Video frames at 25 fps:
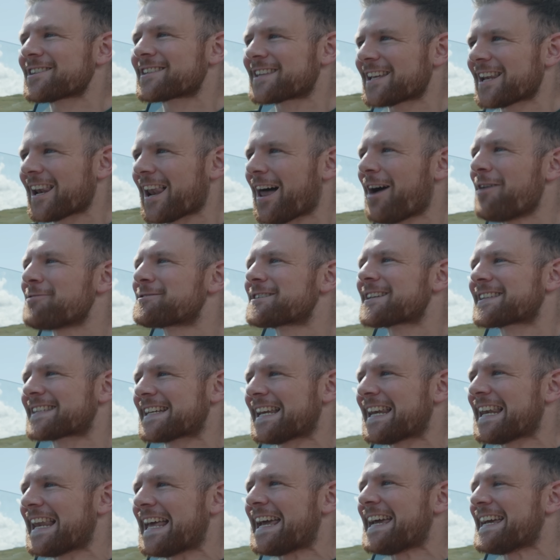The Lotus
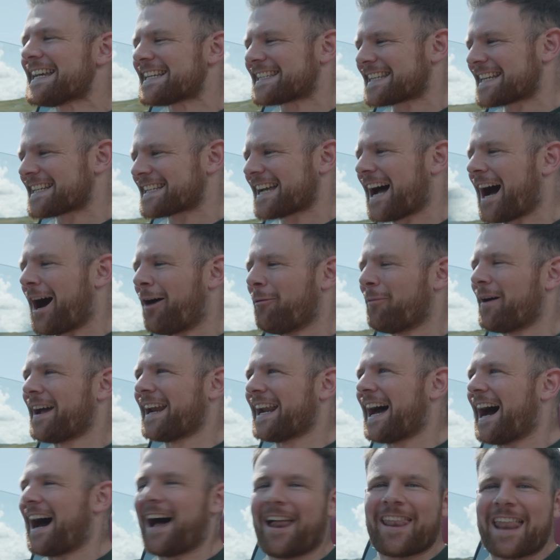Elise is our
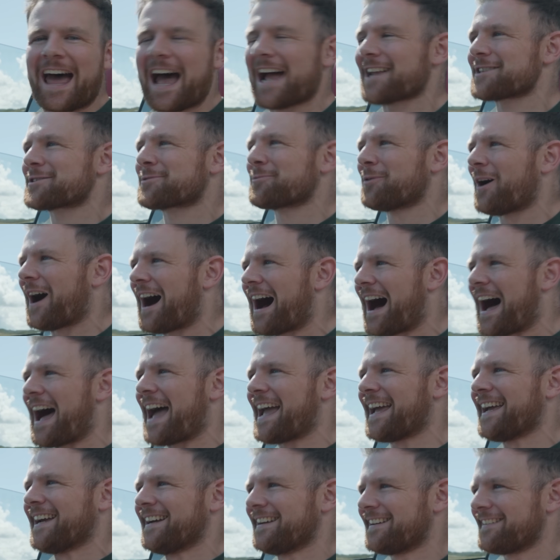winner, that's
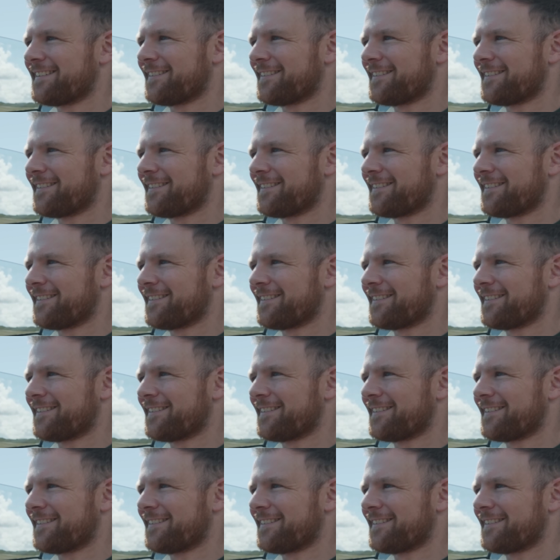why.